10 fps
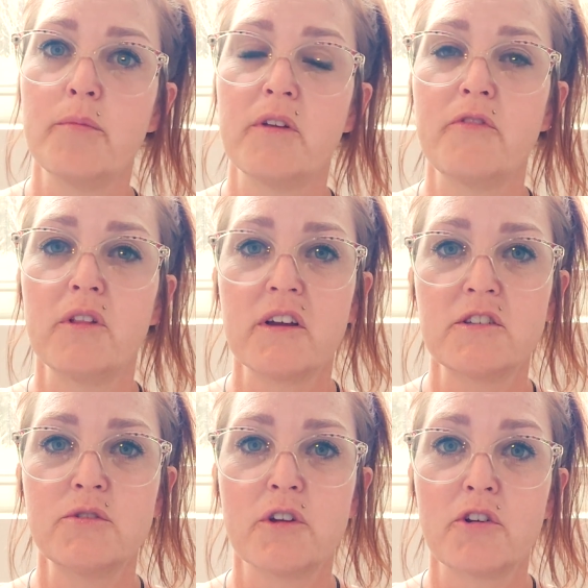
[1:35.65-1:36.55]
but if you like
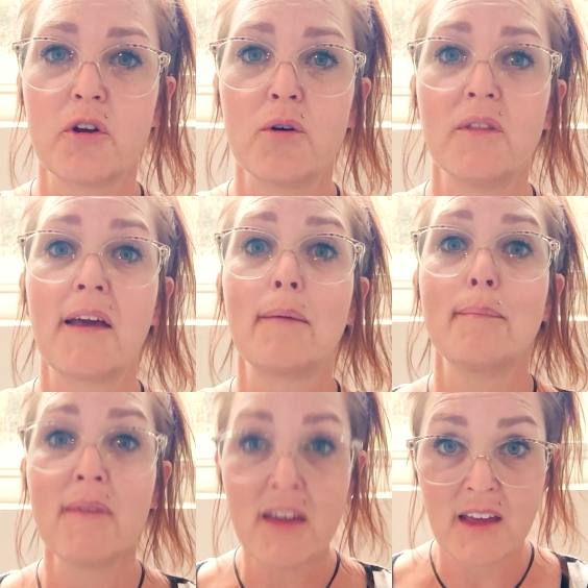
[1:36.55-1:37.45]
to do it on your own, like
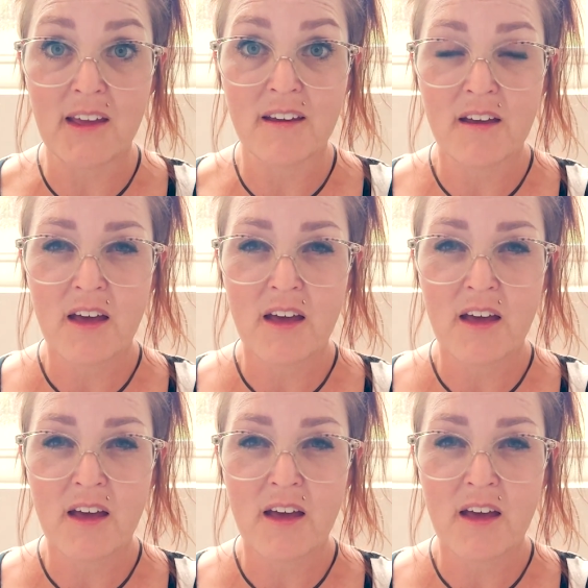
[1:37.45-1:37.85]
me,